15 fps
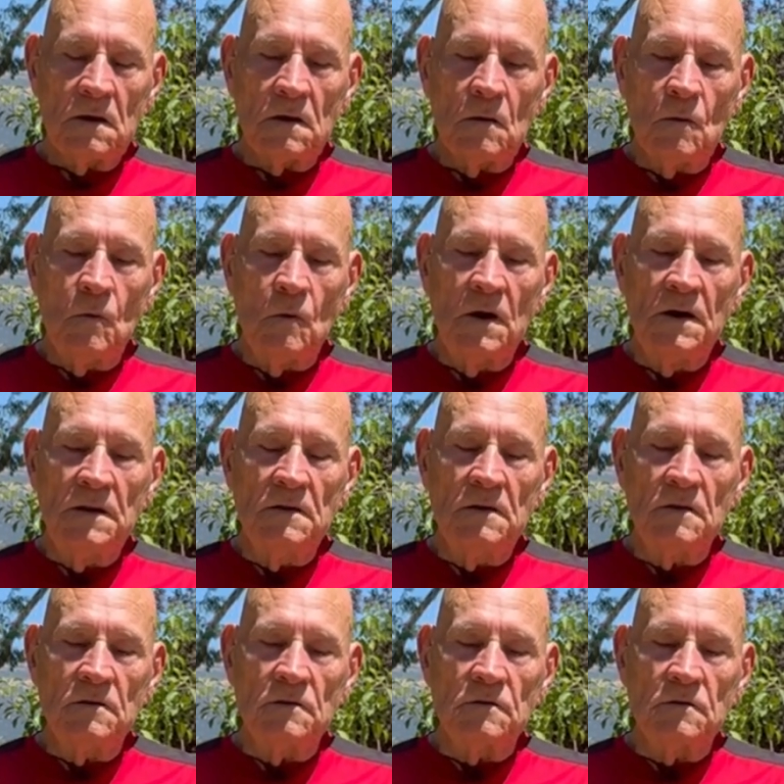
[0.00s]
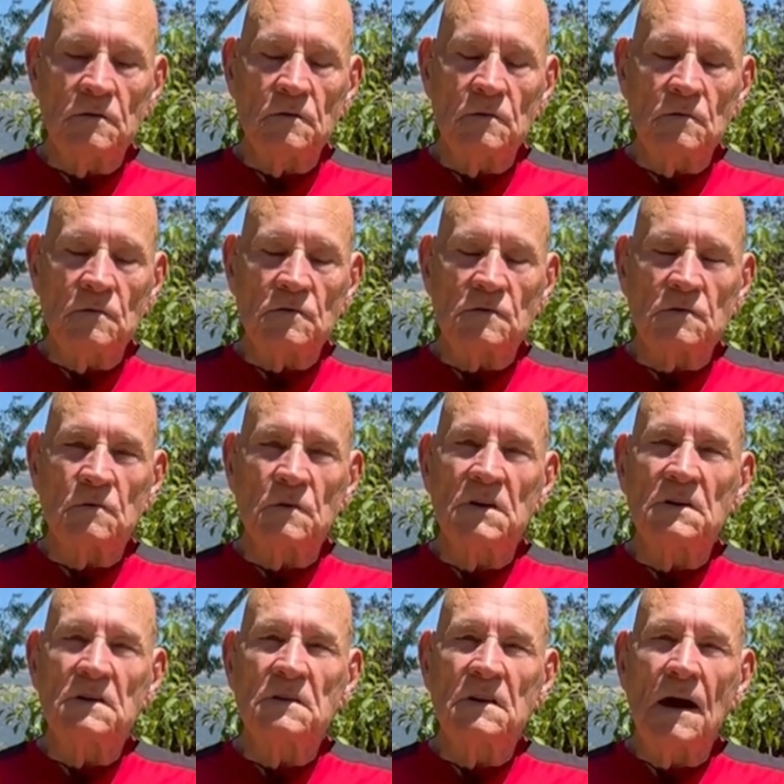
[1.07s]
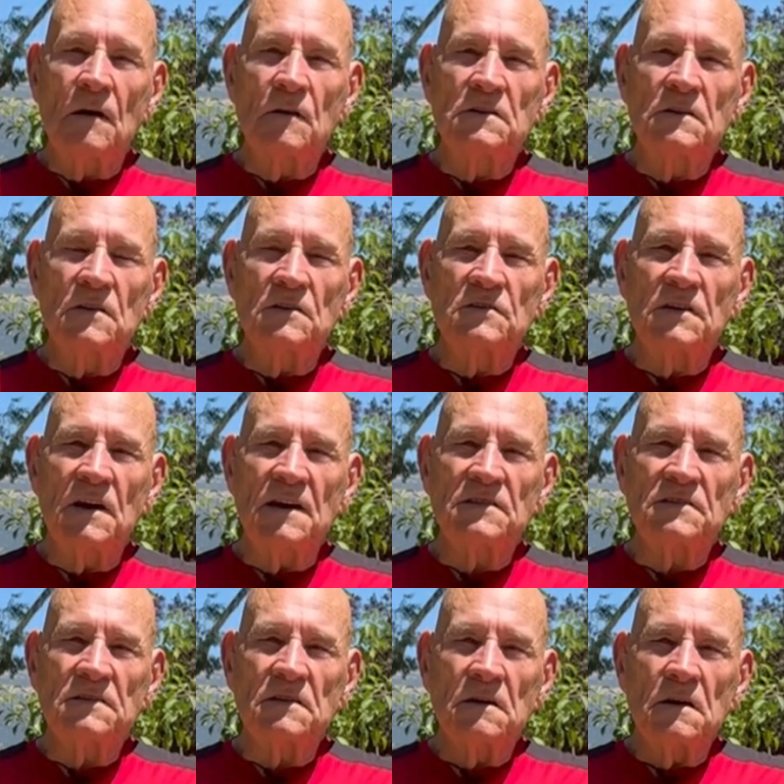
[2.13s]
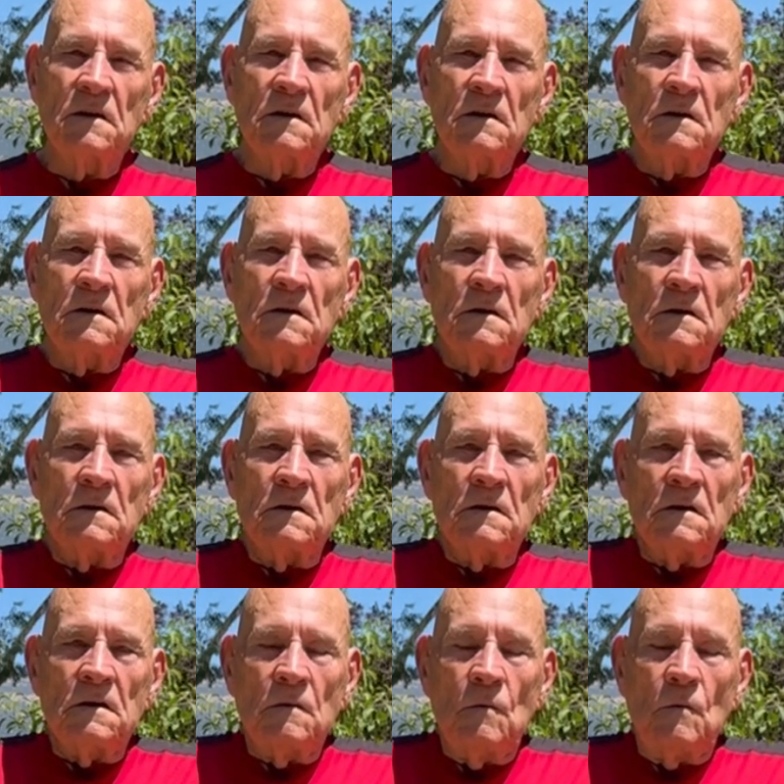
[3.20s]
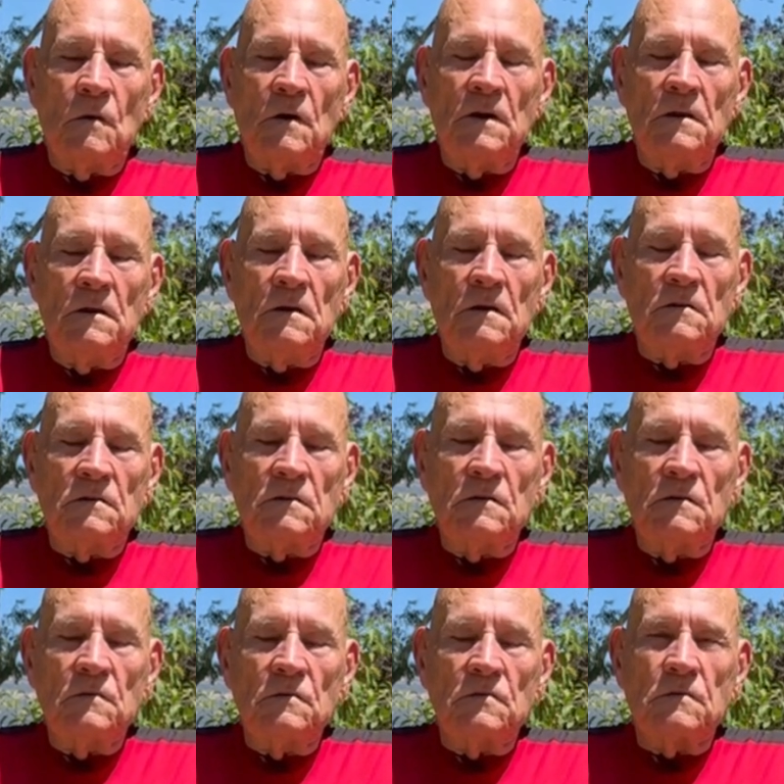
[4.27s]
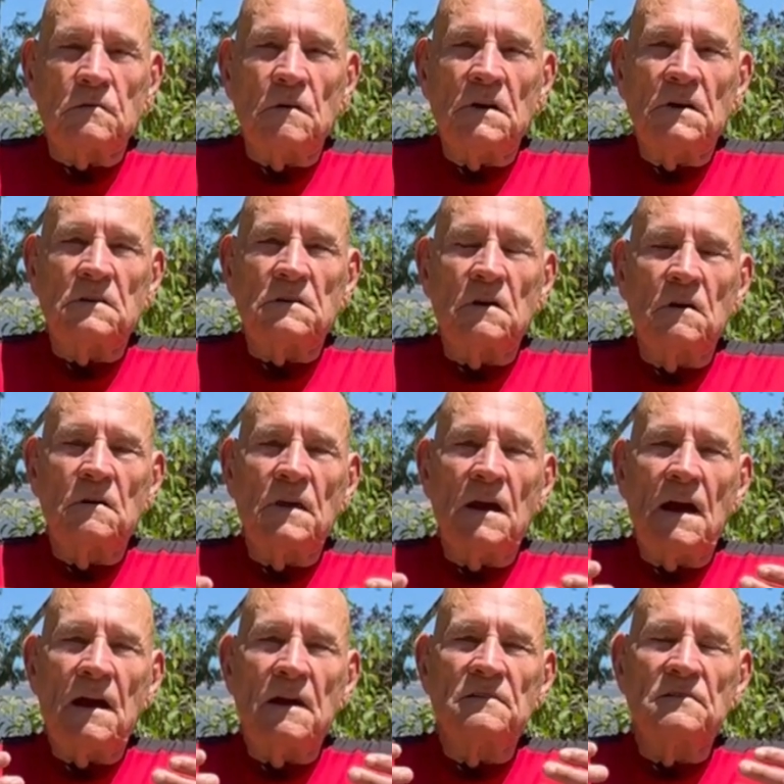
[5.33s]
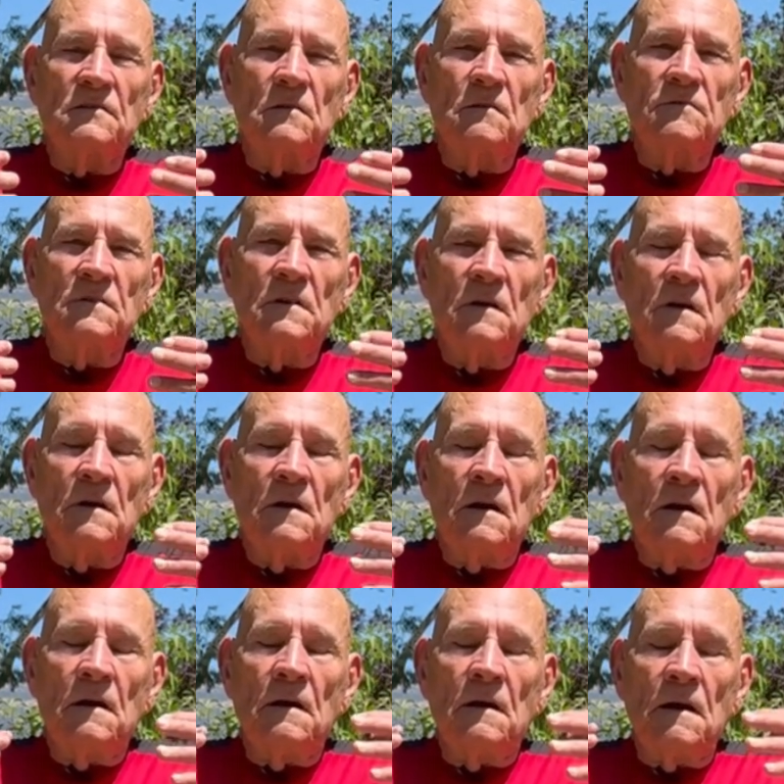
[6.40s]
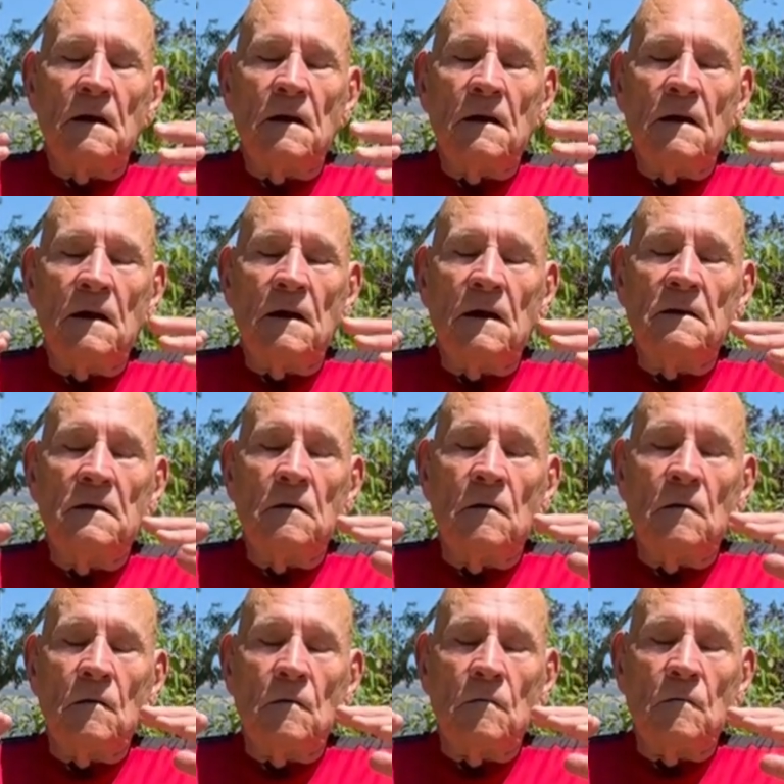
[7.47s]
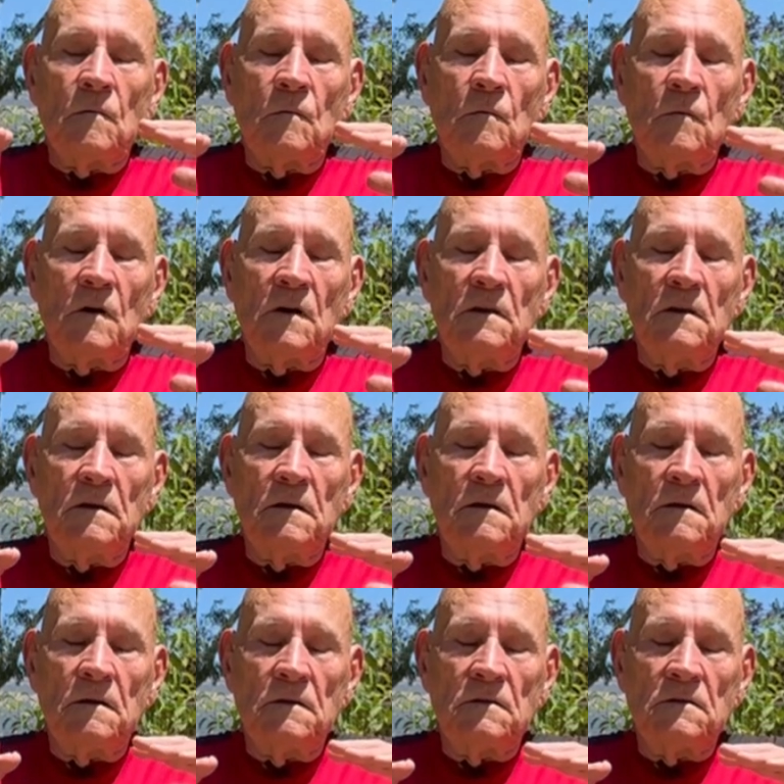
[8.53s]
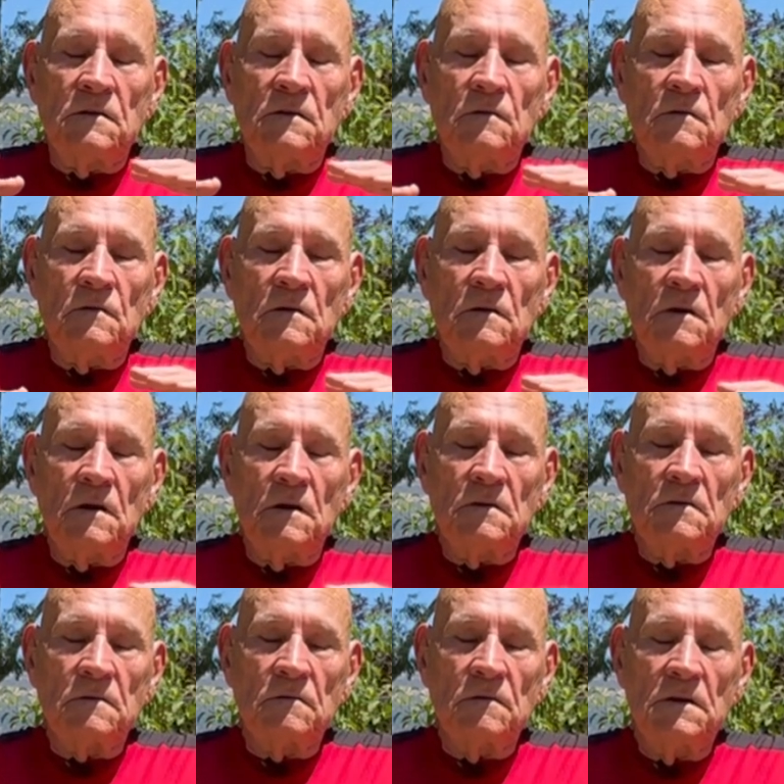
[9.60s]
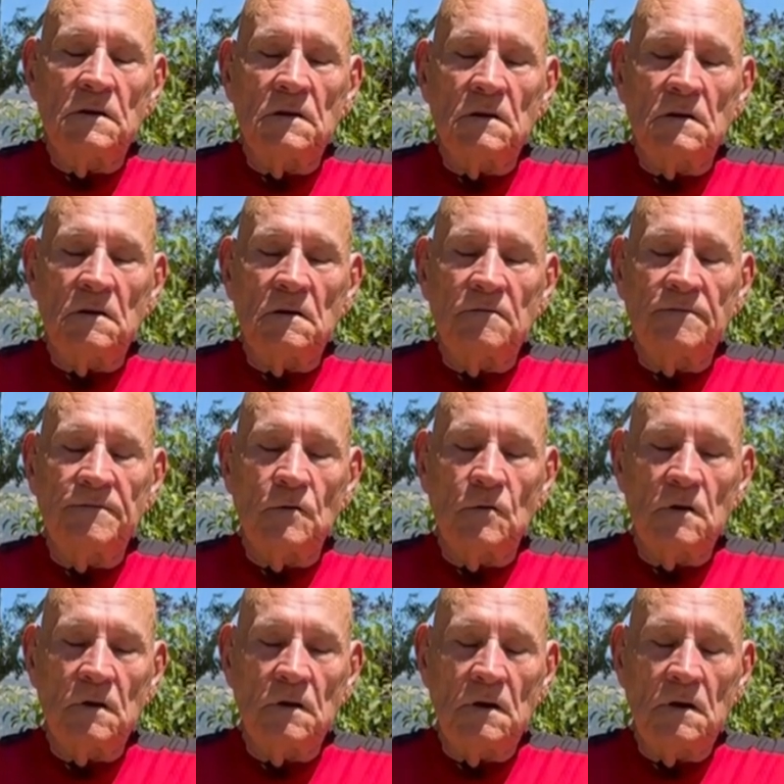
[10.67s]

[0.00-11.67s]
1, 2, 3. Now into the chest. 1, 2, 3. Turn the hands over. And a 1, 2, 3, 4,